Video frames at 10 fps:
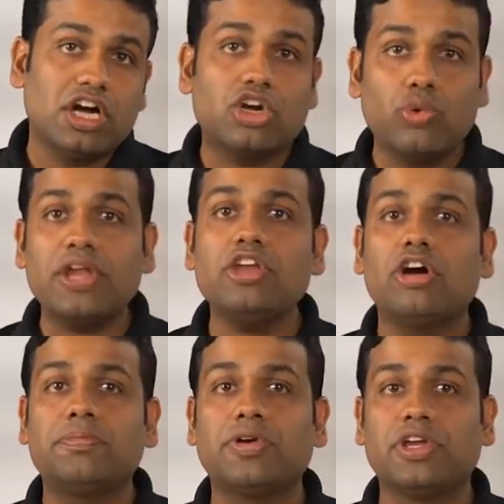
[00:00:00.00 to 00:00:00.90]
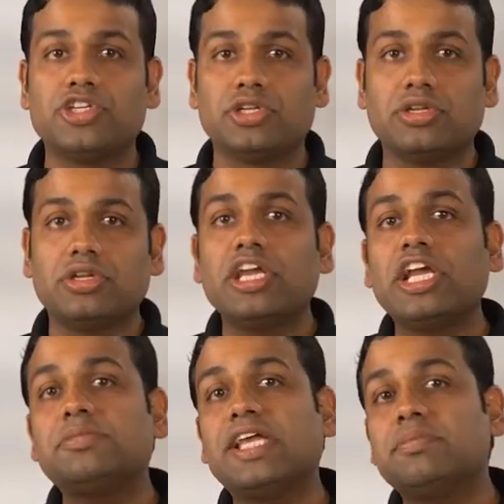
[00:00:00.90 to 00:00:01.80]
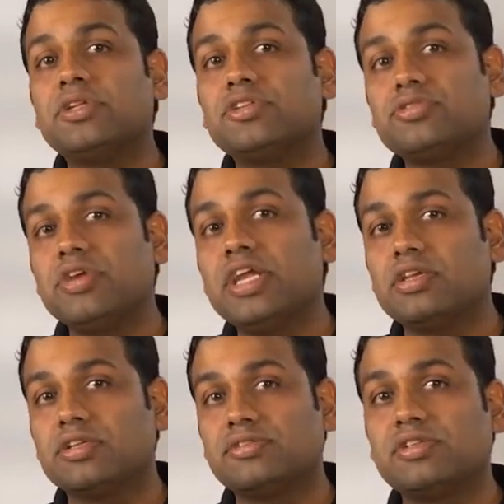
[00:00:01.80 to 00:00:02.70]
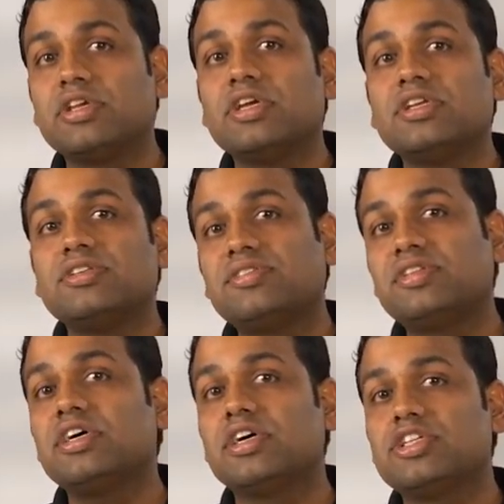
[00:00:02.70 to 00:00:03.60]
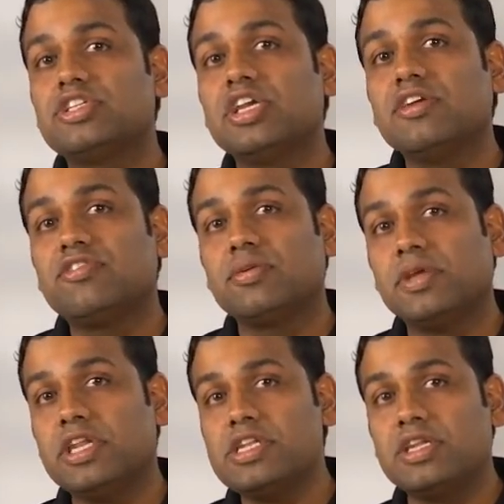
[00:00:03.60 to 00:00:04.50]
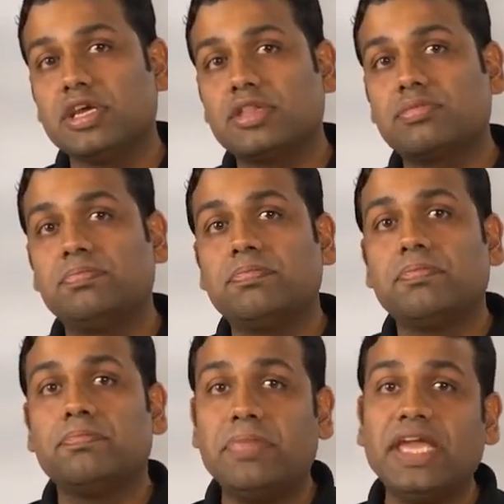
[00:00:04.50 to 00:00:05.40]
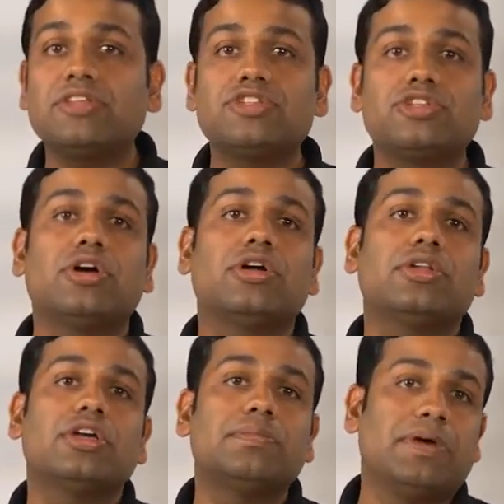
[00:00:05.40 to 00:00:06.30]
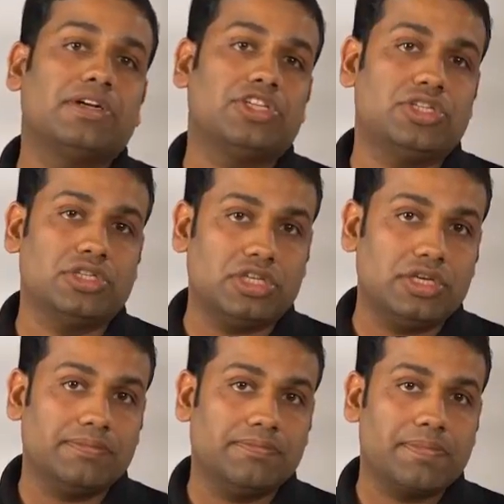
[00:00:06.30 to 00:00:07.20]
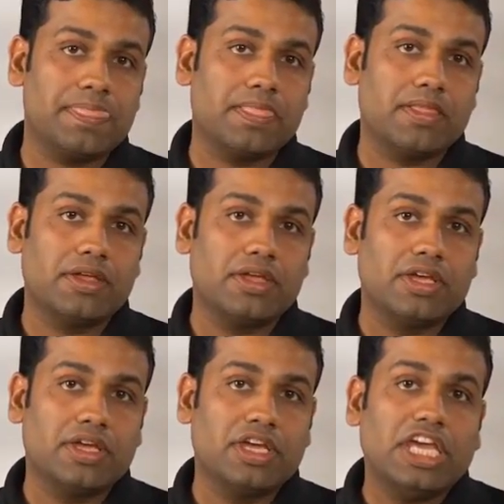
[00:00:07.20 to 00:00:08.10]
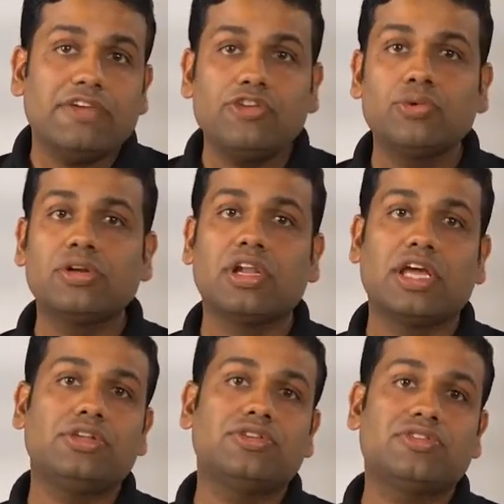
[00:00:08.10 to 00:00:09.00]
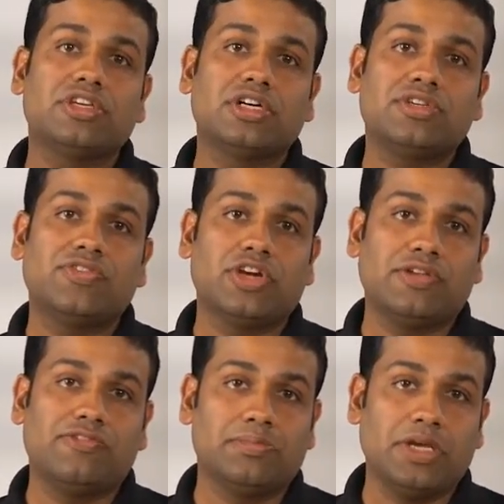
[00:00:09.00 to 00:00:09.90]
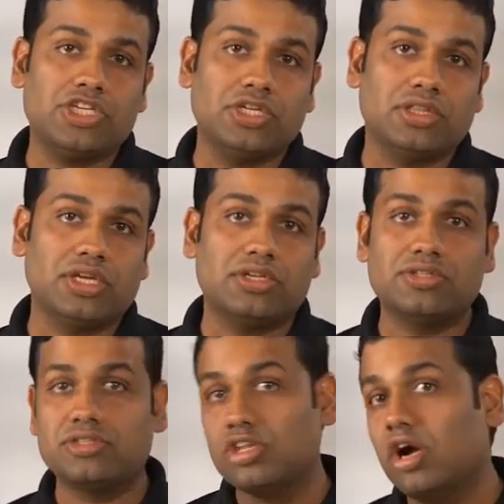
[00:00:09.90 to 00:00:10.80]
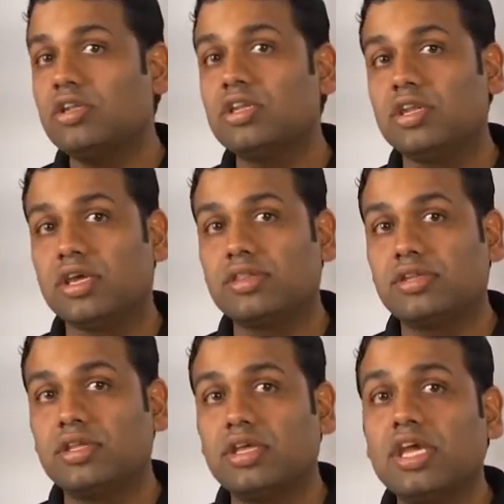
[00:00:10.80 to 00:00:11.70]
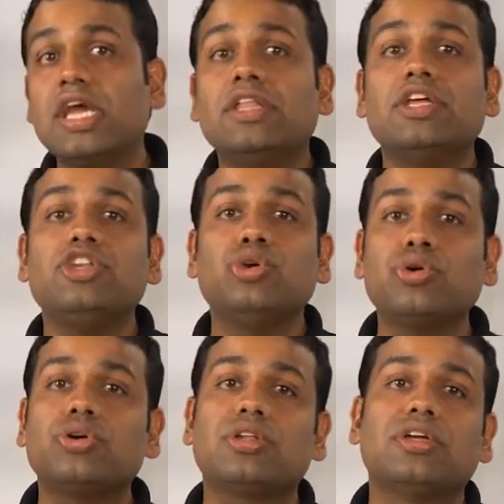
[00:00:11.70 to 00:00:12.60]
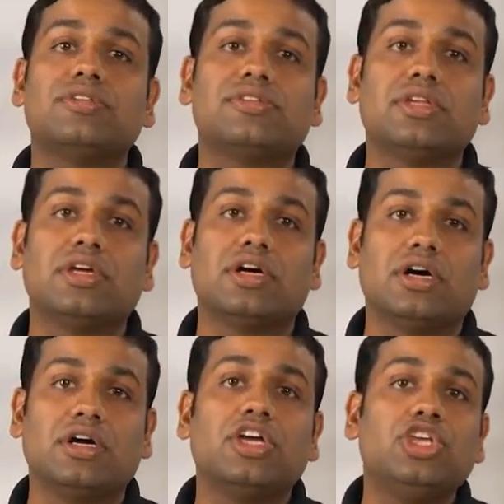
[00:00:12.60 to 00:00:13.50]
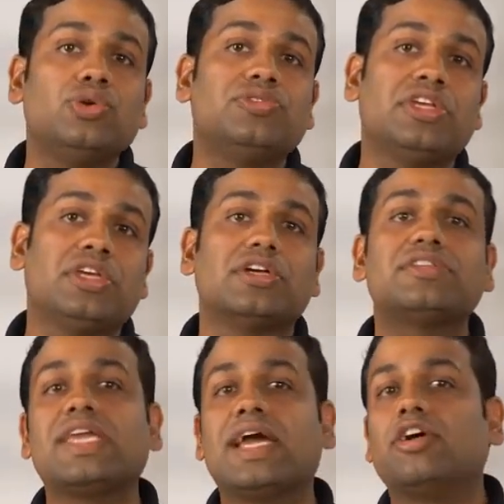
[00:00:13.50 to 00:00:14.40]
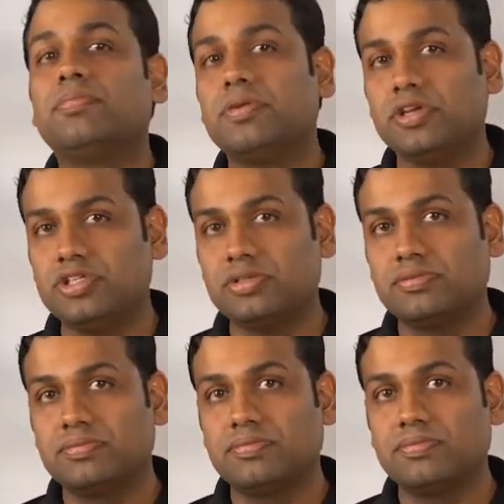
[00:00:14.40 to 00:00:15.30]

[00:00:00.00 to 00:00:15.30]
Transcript: A query operation helps administrators search from an index based on a partition key. If you would like to search for information that is not indexed, then you could consider using a scan operation.